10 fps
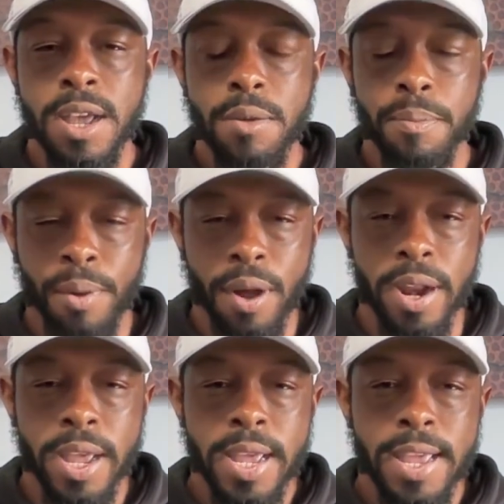
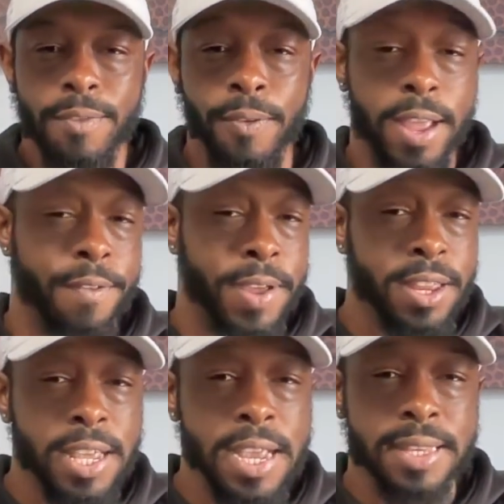But if if
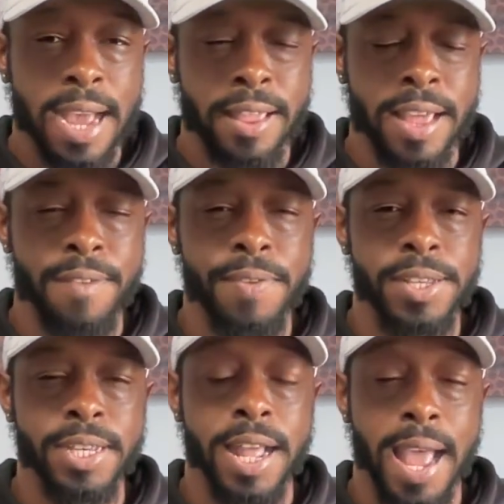he leaves out of that
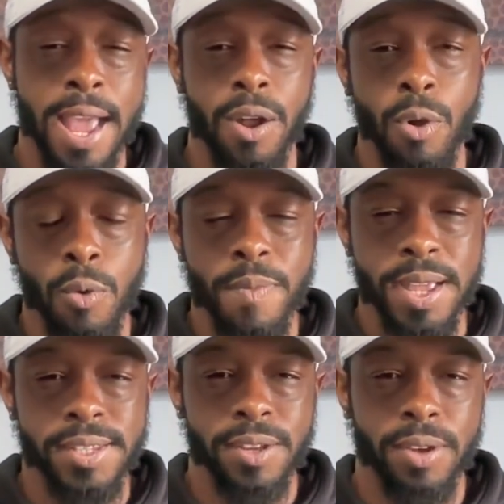visit at Ole
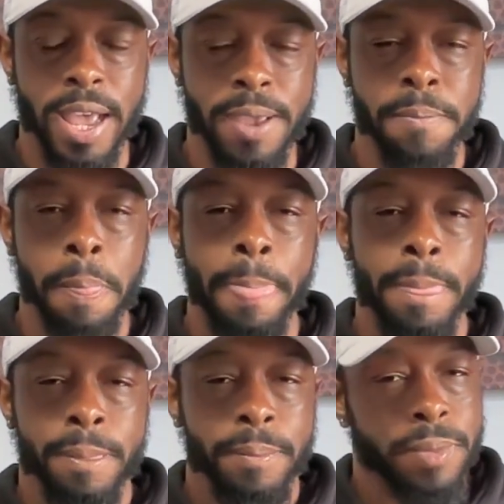Miss, okay,
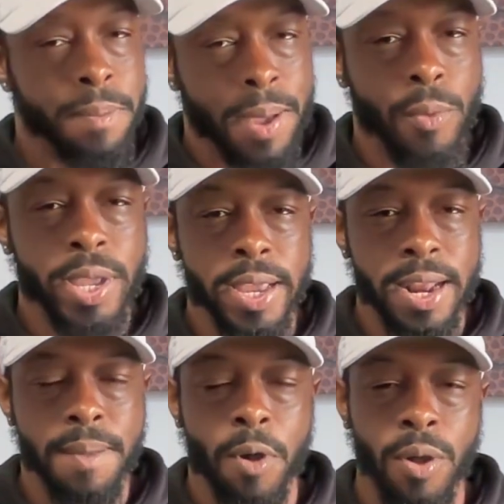then maybe we can
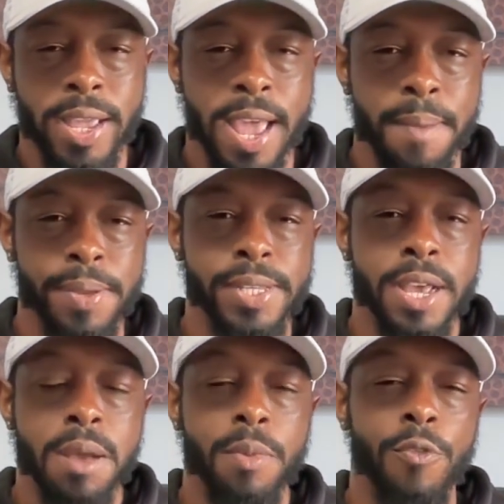him on campus
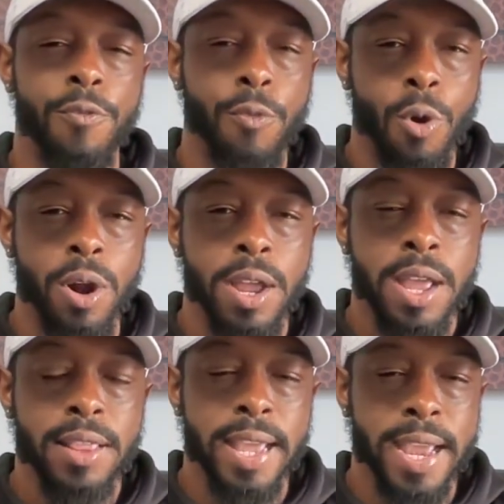before
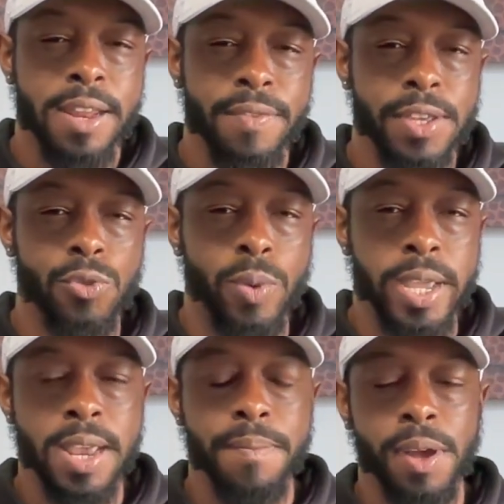the end of this
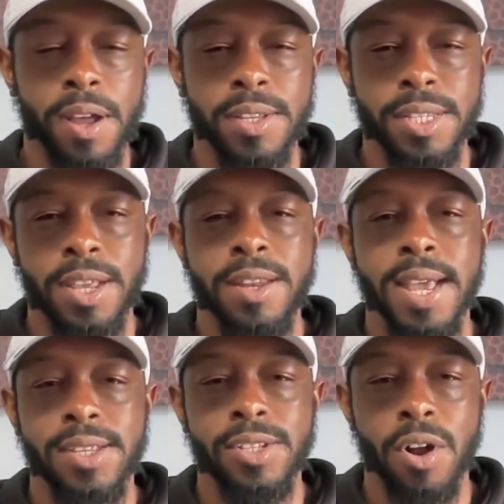weekend because
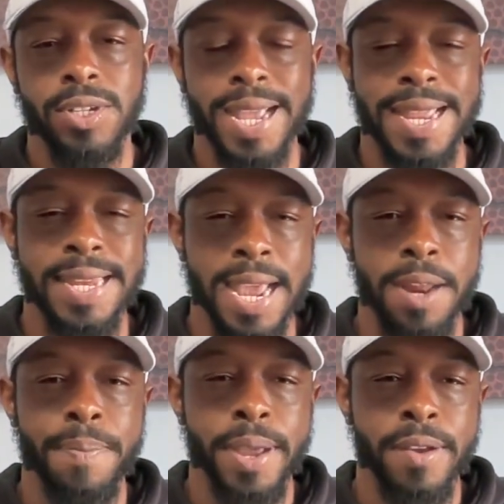Sunday starts a
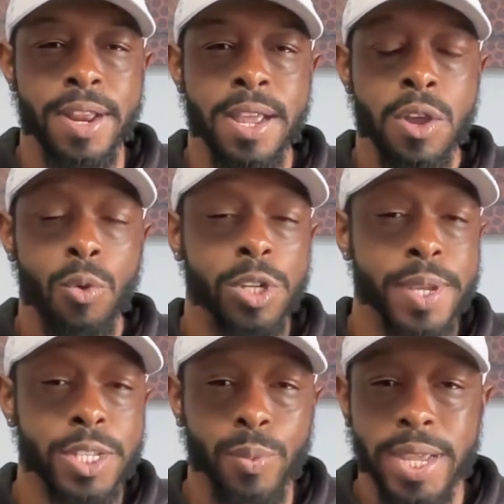dead period, which
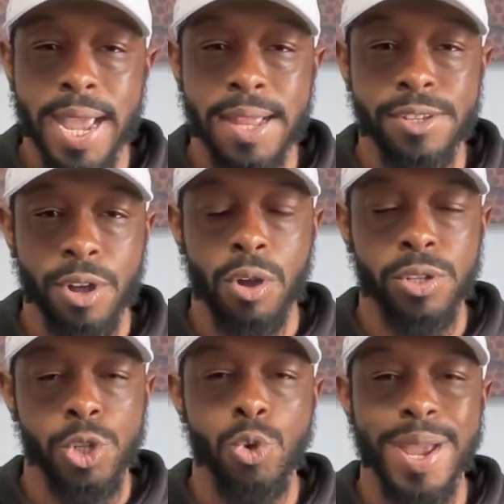means that we can't
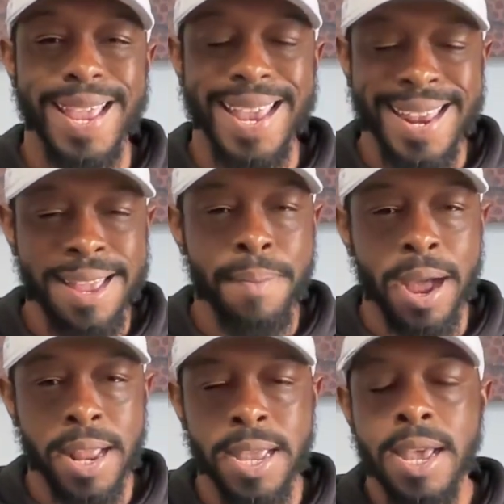talk to
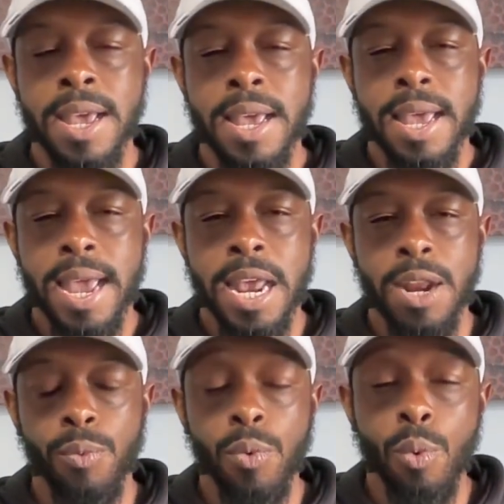anybody
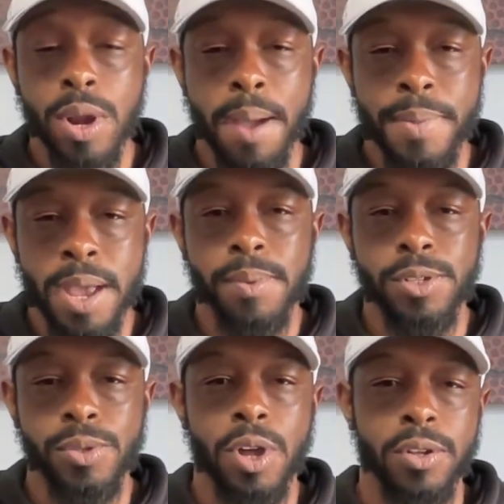and we will not be able
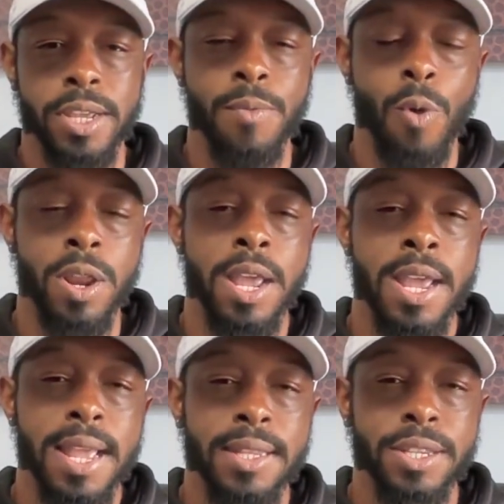to talk to anyone
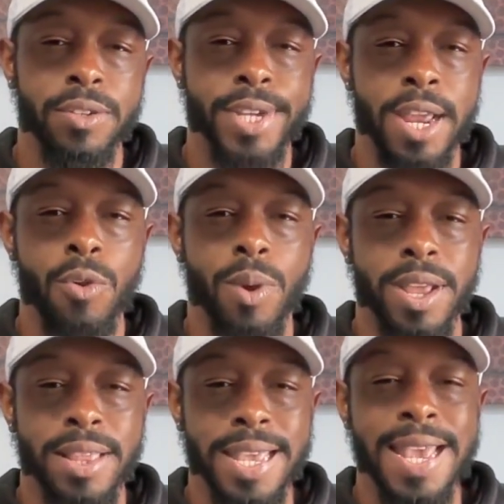until
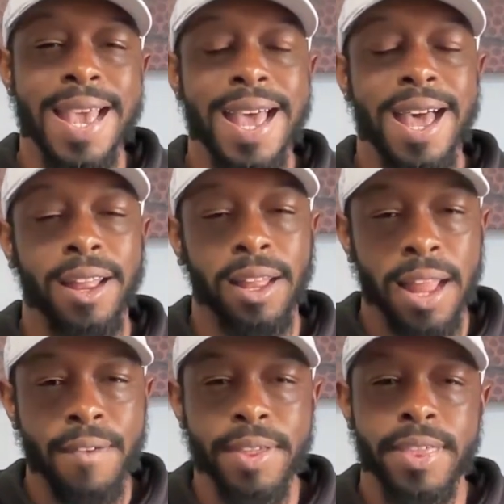January the
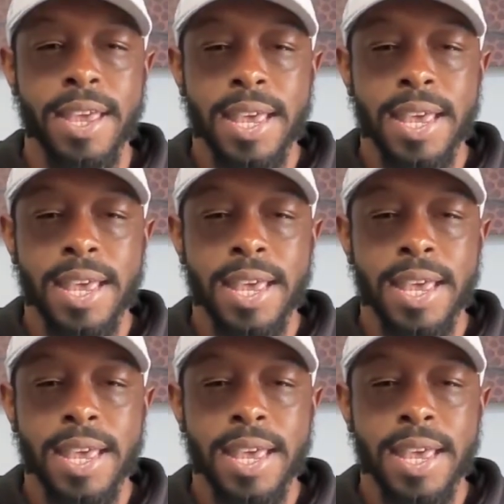11th.